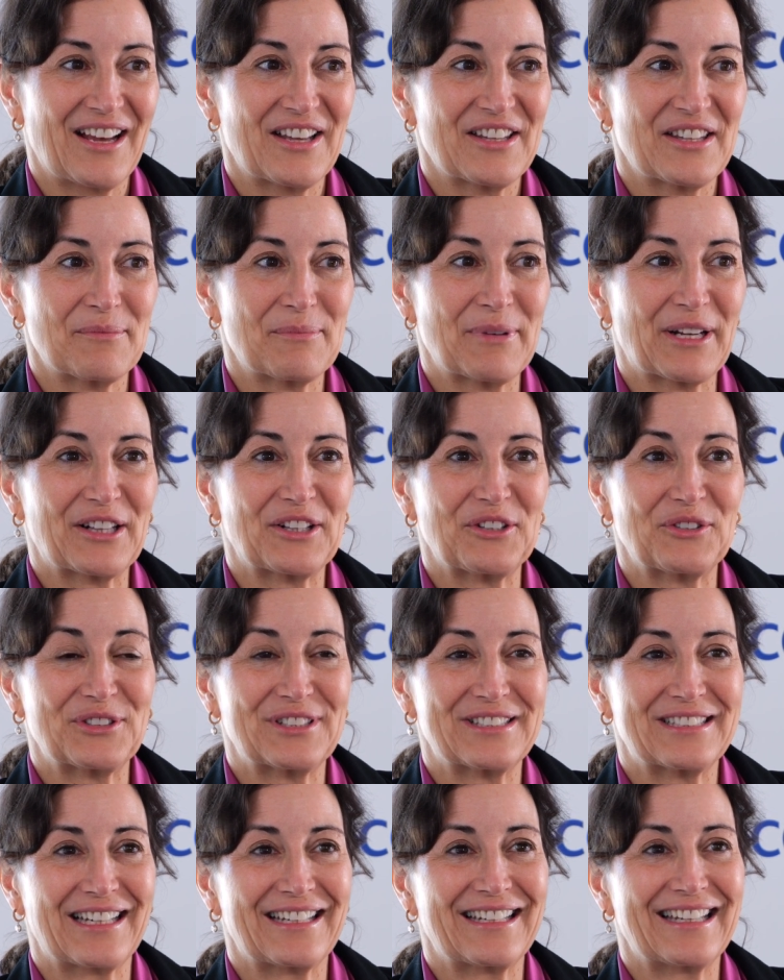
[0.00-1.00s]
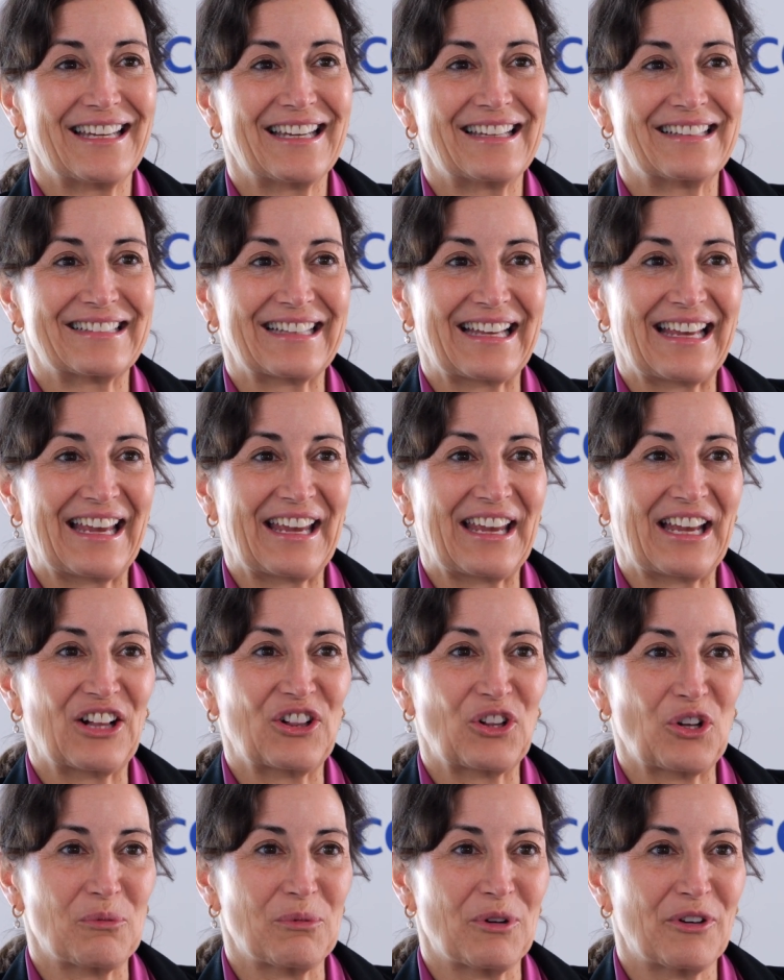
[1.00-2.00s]
The PICCOLO study is a
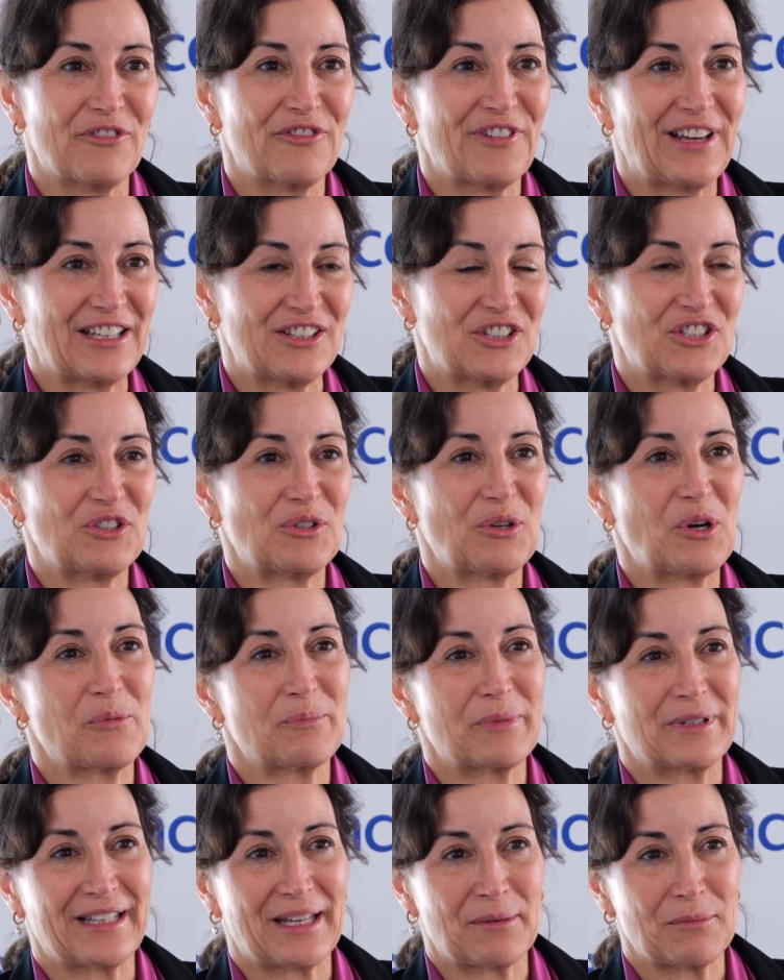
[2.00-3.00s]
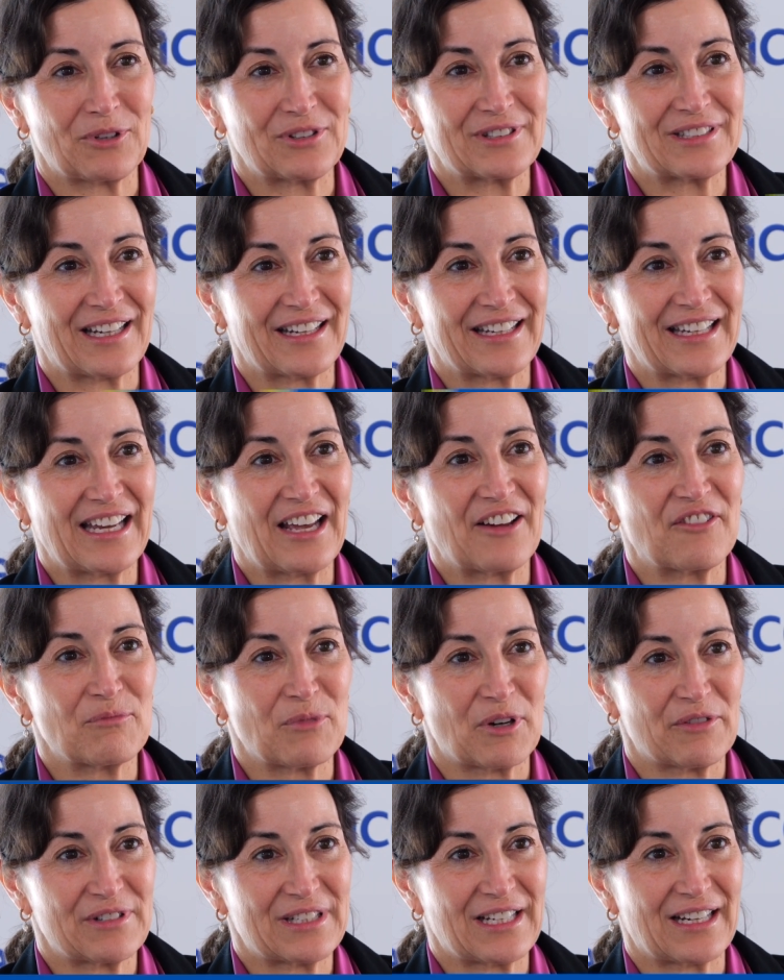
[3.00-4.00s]
global phase two open label study of
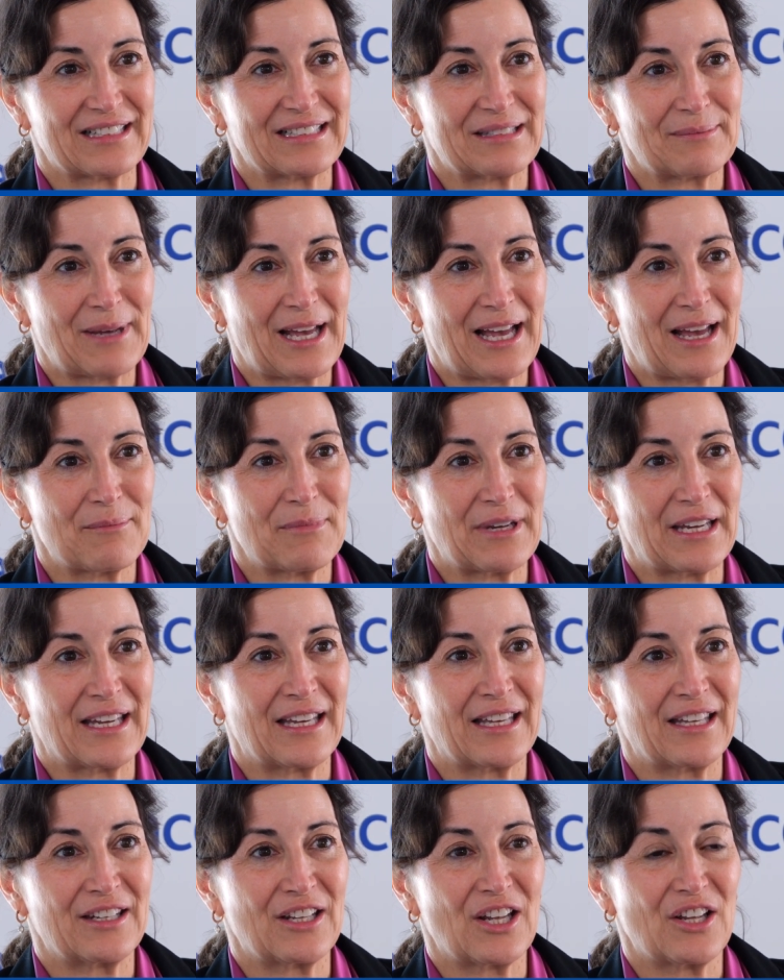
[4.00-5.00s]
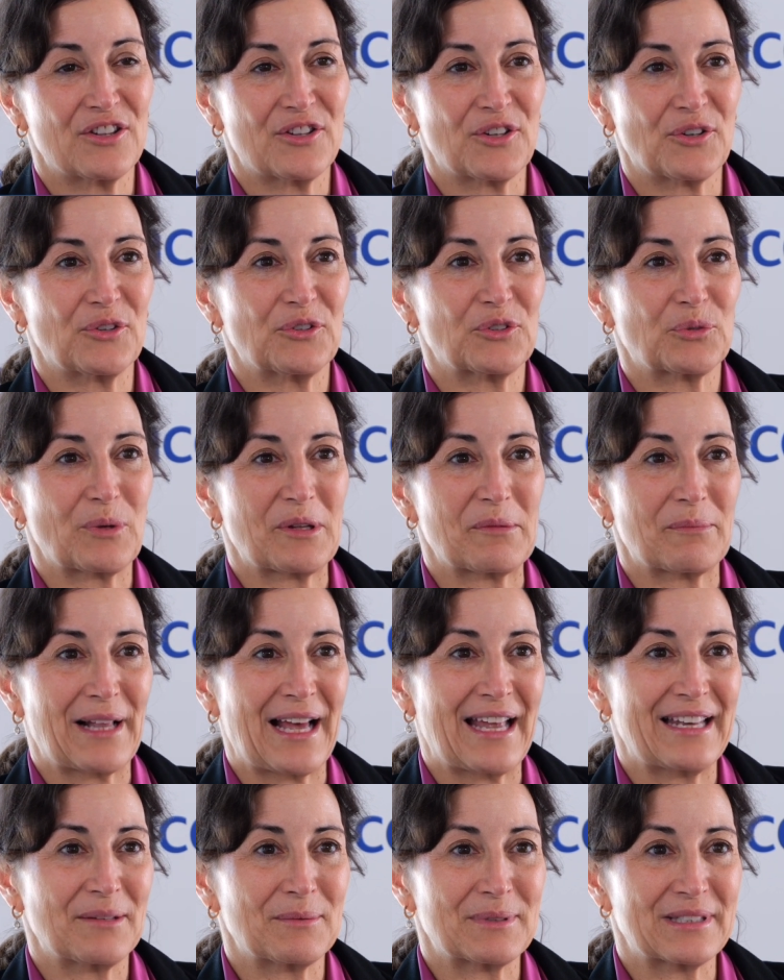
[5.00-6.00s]
mirvetuximab in those with
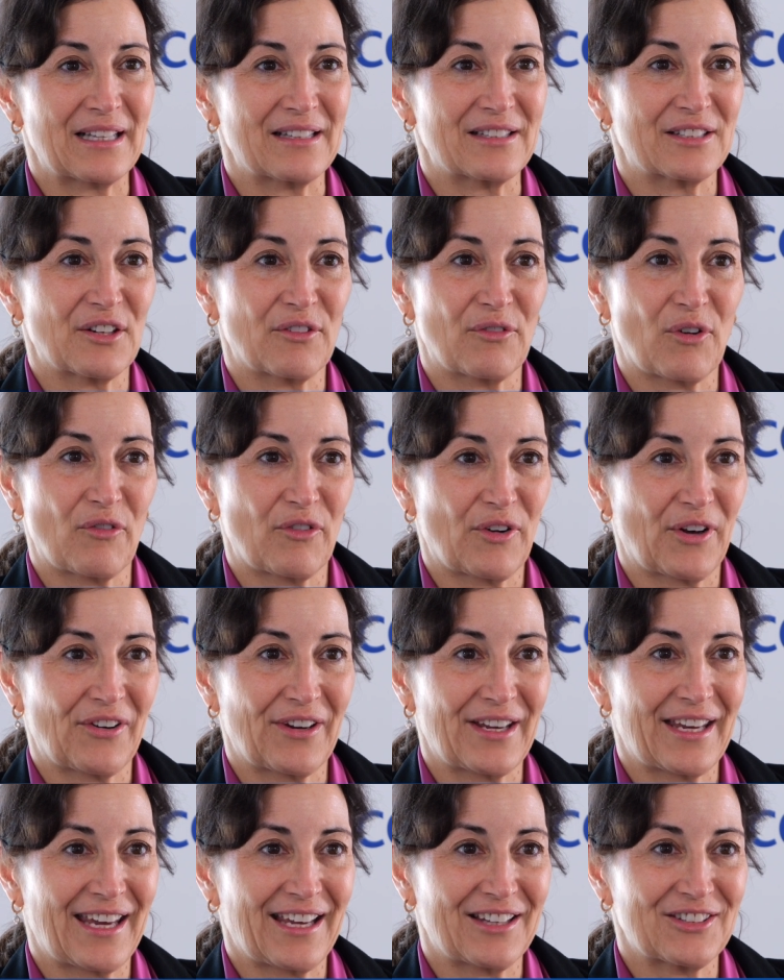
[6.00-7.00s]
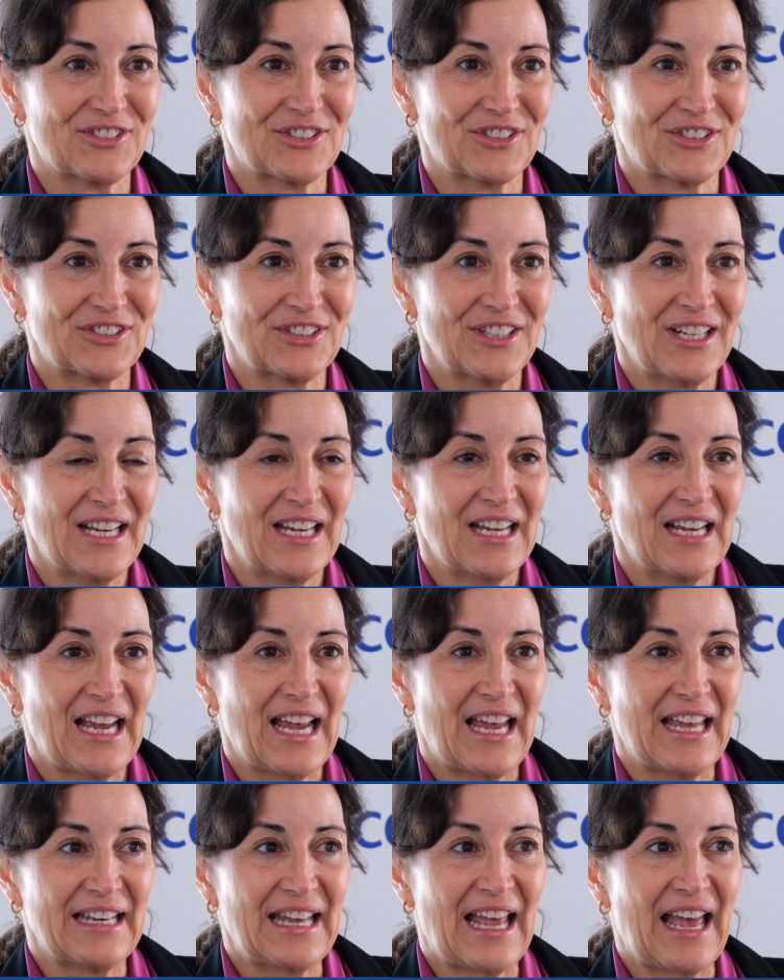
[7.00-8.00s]
platinum sensitive ovarian cancer
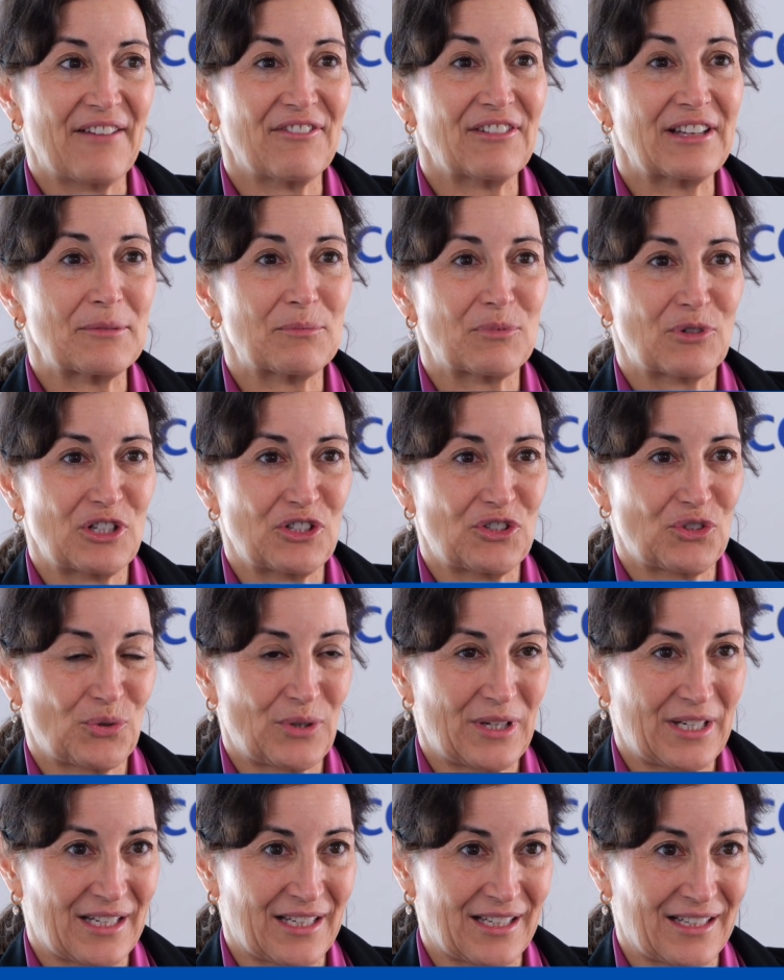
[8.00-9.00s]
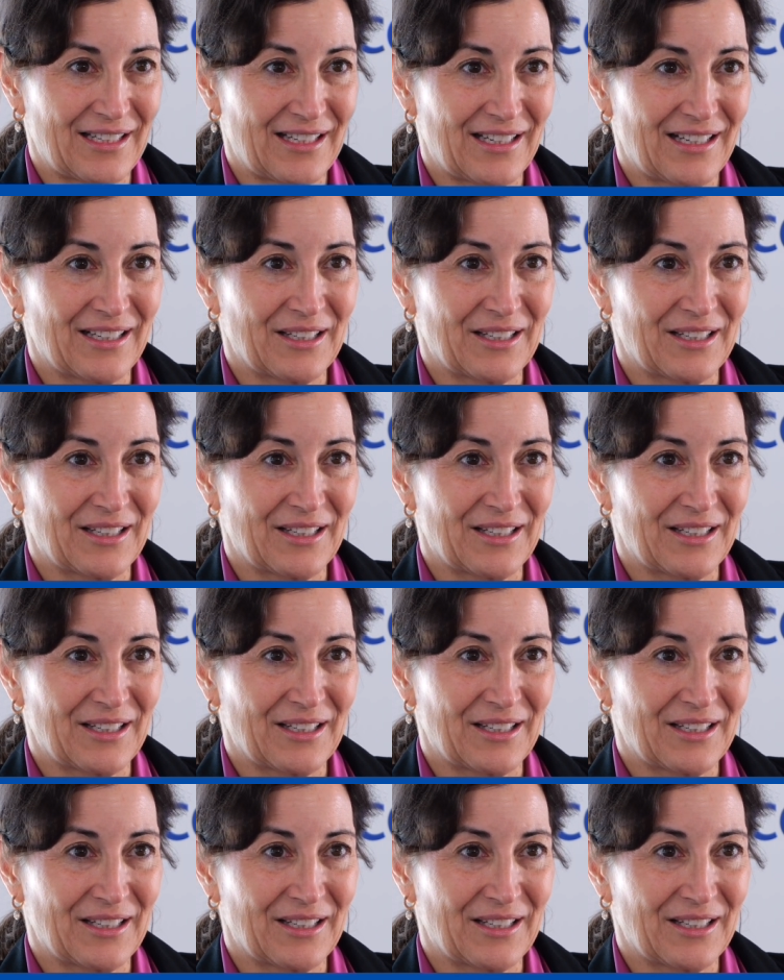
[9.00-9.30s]
and heavily pretreated.